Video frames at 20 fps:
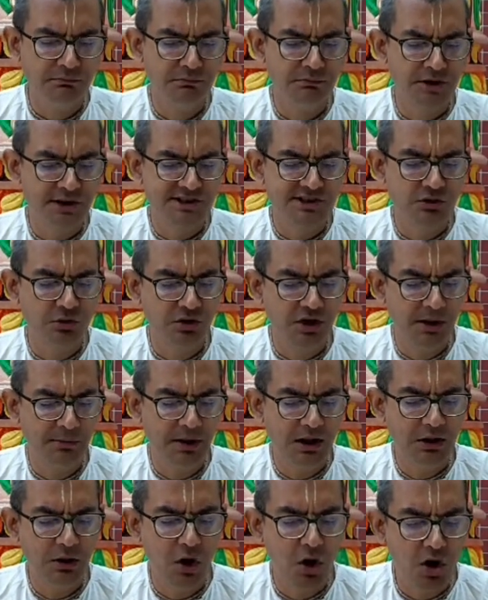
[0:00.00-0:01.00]
the
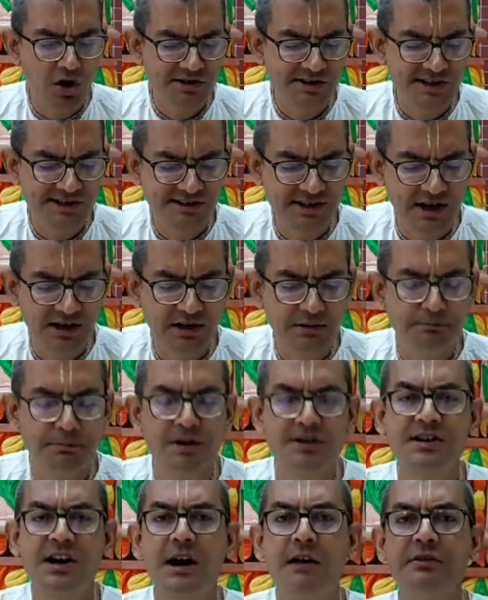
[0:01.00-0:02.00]
suitable horse is there in
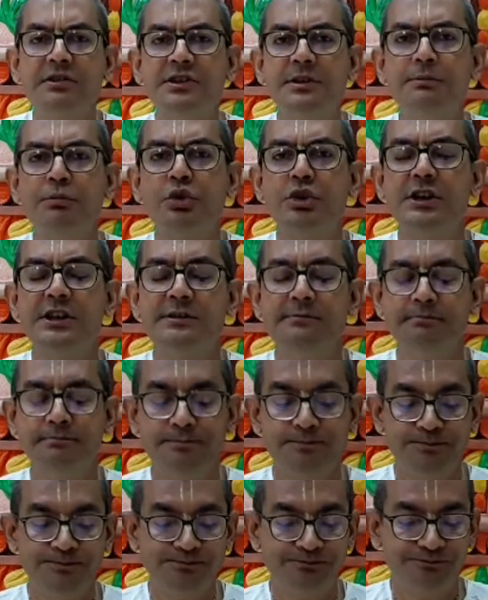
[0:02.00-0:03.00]
Bhadravati Puri,
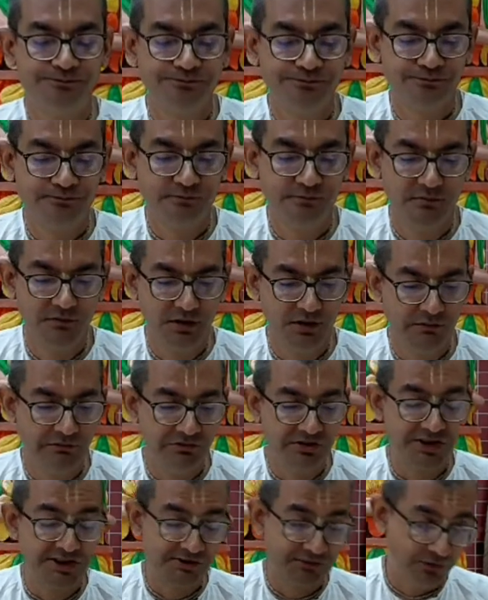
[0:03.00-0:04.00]

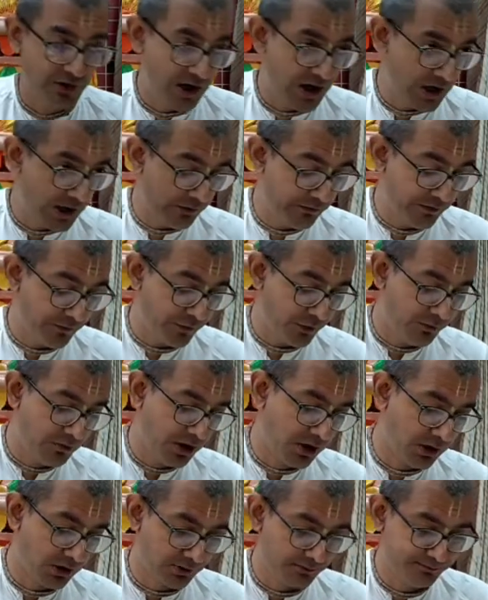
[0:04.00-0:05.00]
which is far away
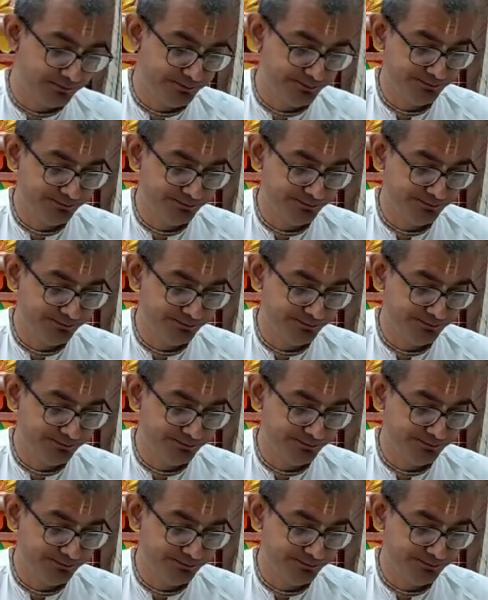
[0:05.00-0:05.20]
from here.